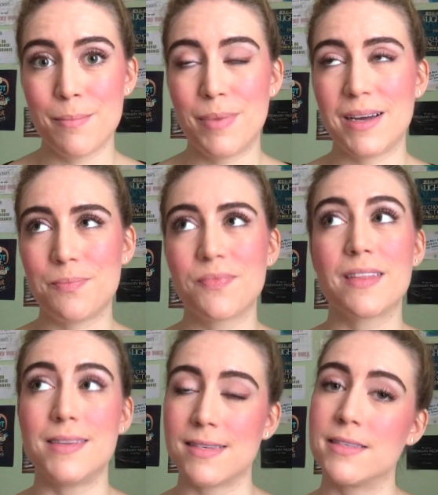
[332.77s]
But
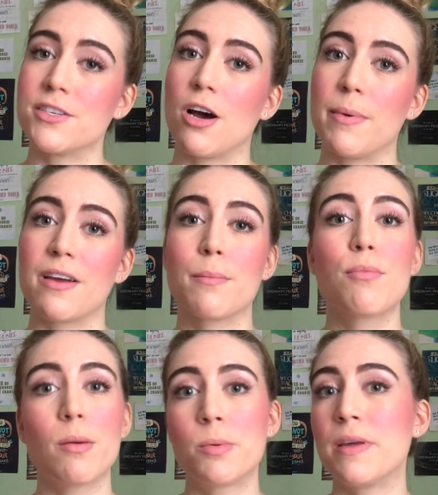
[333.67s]
this is a topic
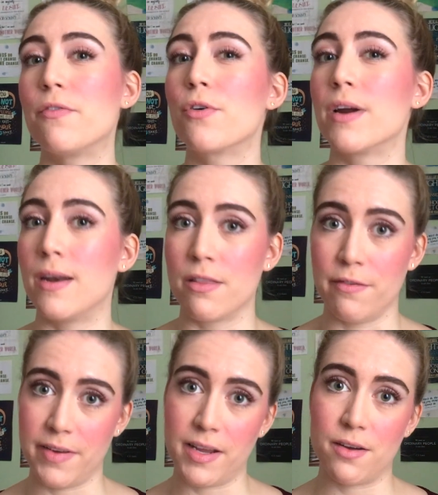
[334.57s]
probably for another
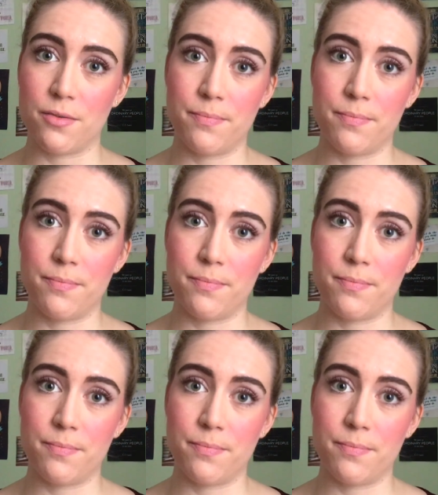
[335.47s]
video.